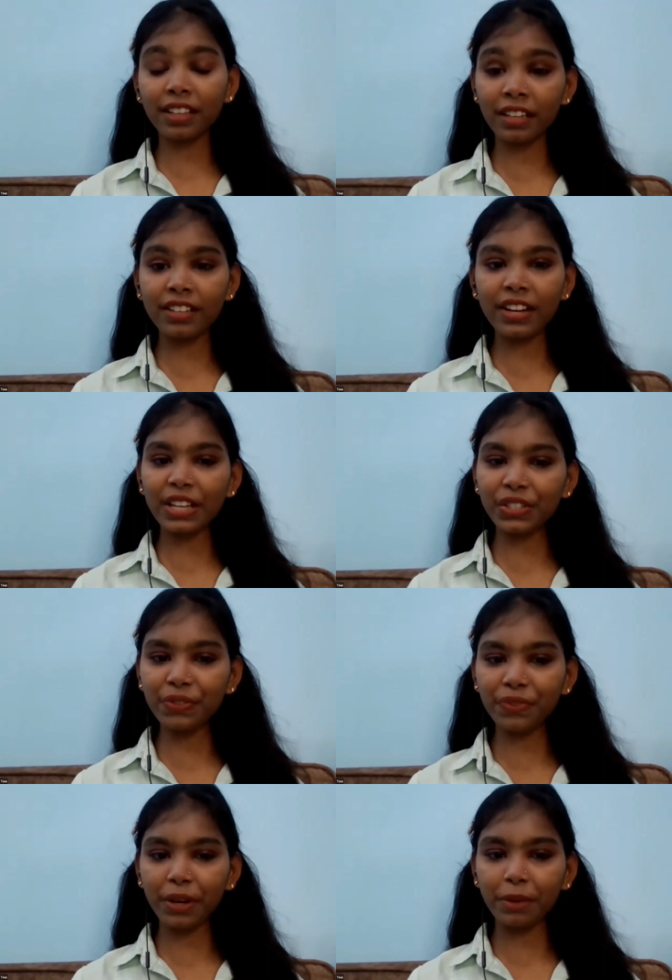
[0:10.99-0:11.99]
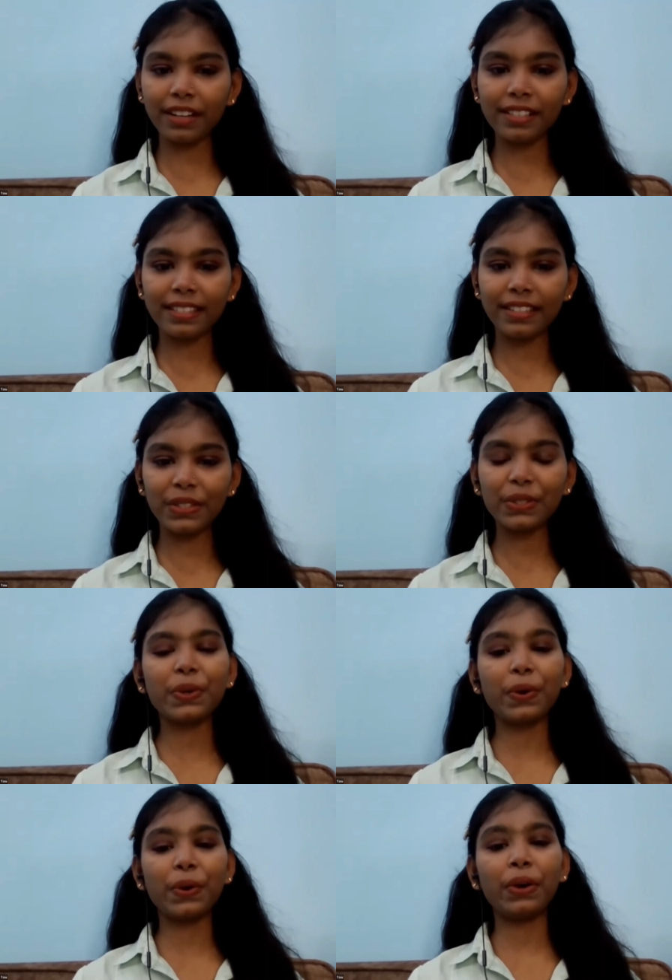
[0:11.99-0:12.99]
international webinar series
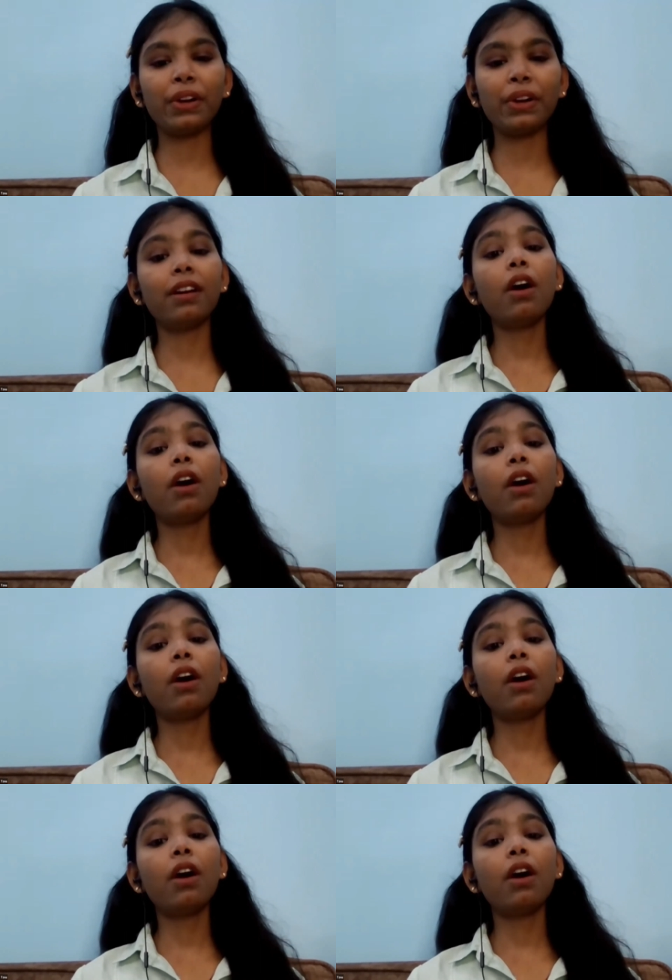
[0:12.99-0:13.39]
all,